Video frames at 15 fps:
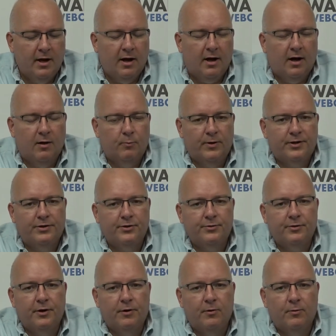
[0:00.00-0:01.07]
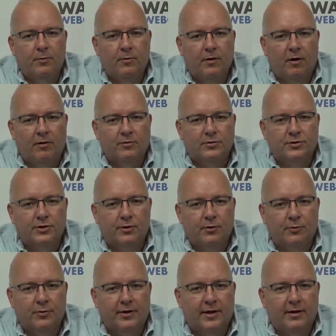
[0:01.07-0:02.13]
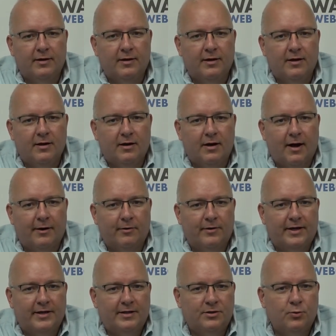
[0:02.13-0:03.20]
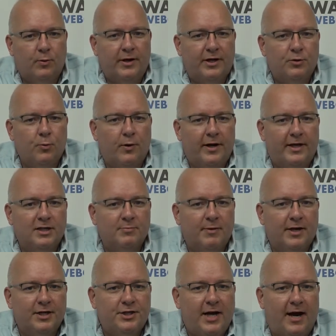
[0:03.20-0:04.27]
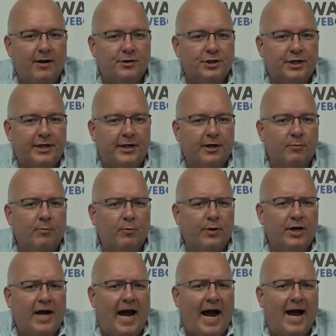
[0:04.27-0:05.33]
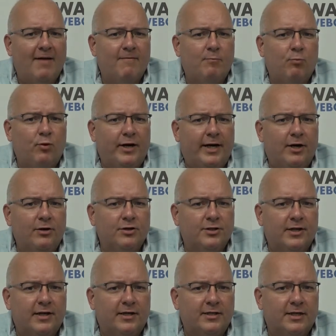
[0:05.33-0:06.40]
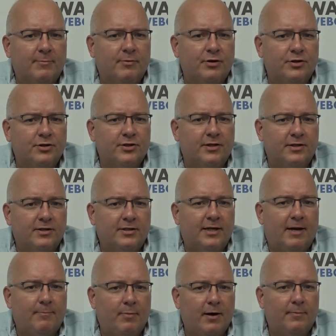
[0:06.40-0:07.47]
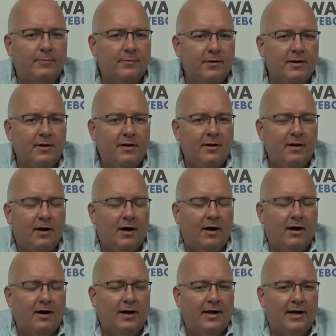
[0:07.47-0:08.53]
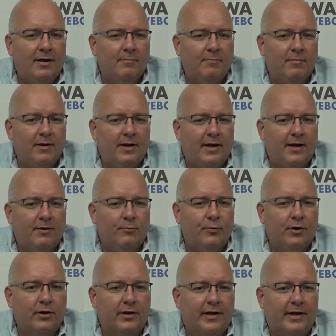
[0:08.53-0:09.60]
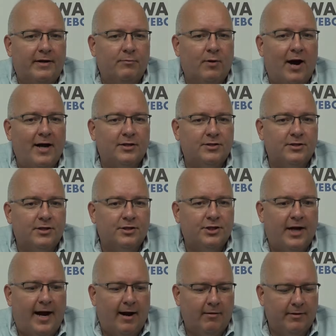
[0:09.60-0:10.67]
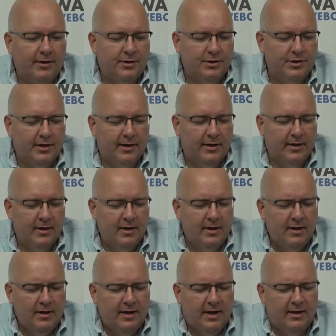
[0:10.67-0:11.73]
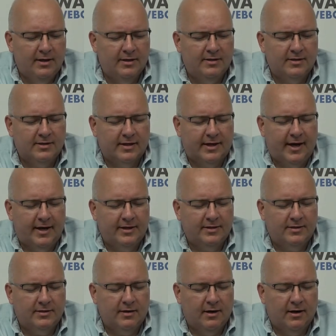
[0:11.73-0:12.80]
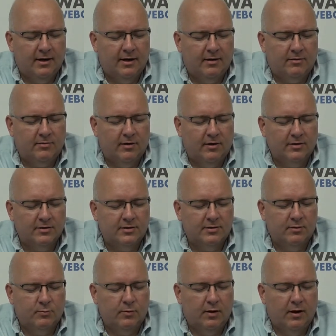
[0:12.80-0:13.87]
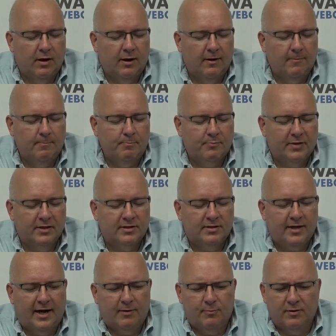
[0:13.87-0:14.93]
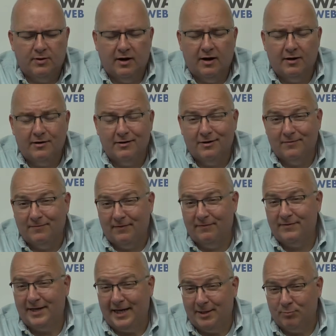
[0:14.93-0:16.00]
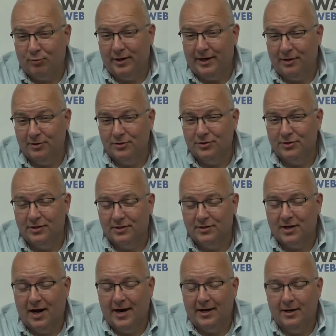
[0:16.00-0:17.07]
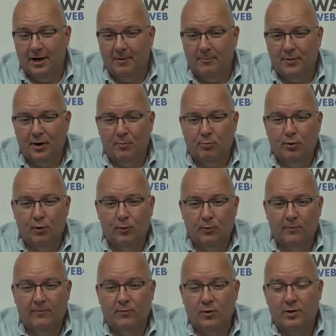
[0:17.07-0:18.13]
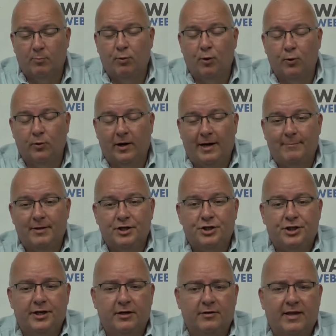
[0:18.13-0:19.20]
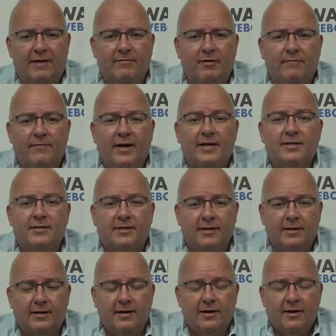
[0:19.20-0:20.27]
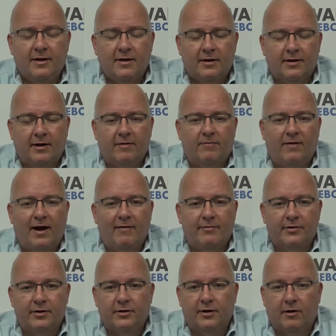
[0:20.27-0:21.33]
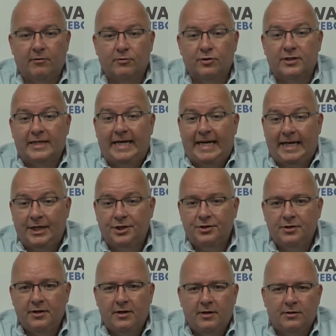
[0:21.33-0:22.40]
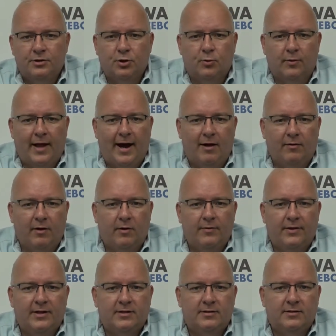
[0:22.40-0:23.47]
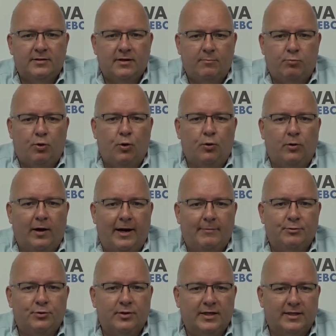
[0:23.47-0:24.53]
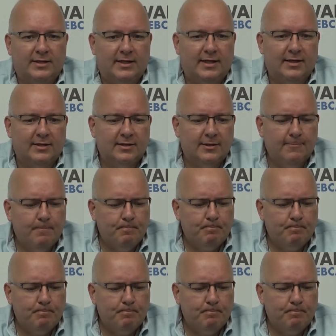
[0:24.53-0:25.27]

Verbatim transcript: Uh, we do know also that not only 2020 has been a challenging year, but we have breeders and exhibitors that step up uh, and and really rise to the challenge. And and this is a case uh, across um, the state with 115 breeders that signed up their pro, for the program this year. They've invested their $500 each to allow this program to exist.